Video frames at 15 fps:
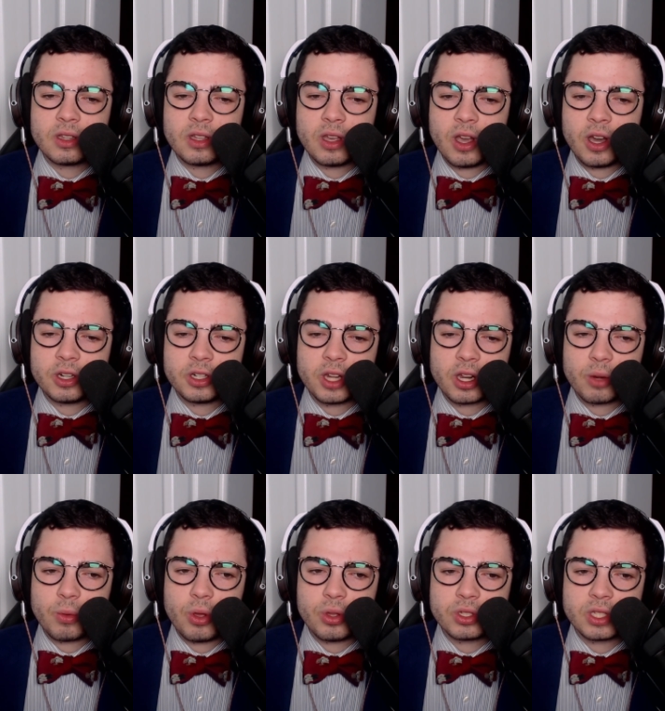Undertaker
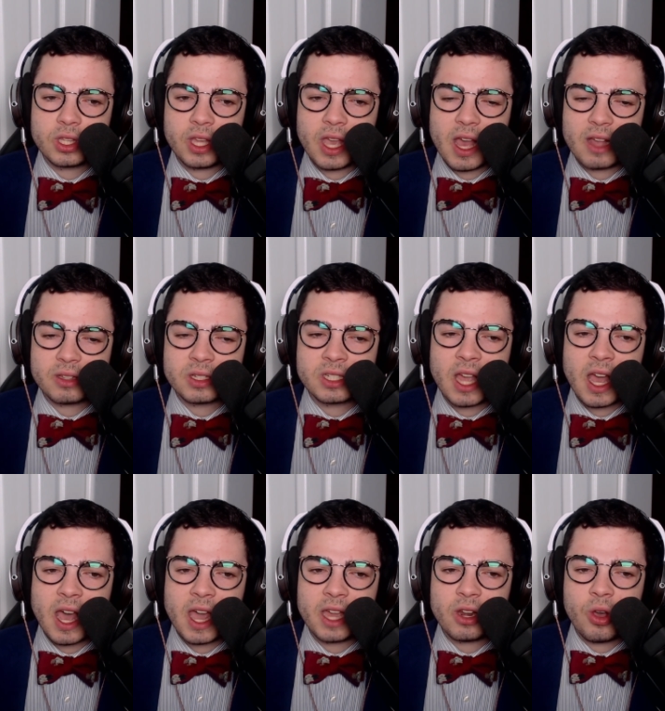rolls to the
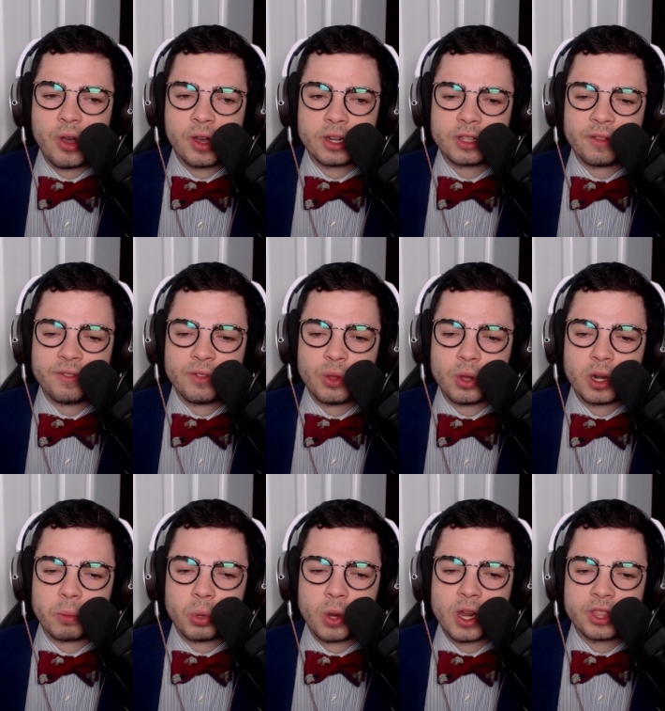outside onto the floor to
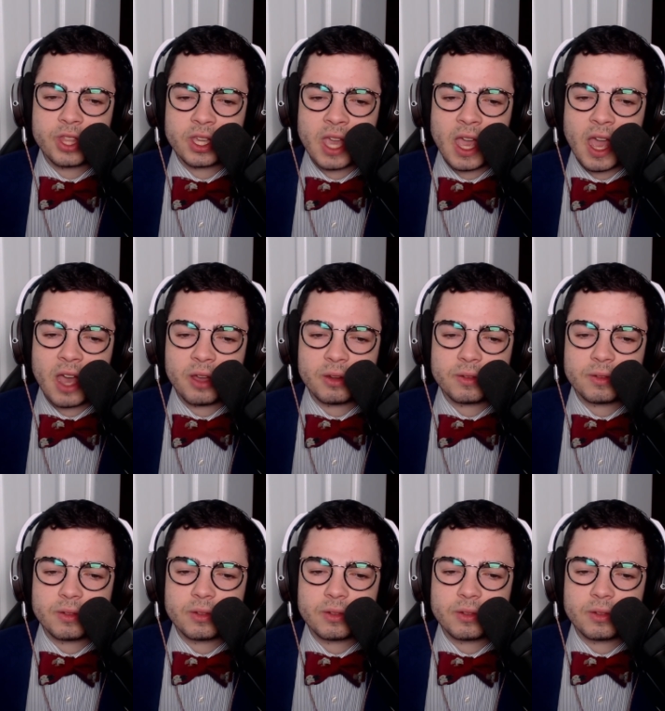break the count.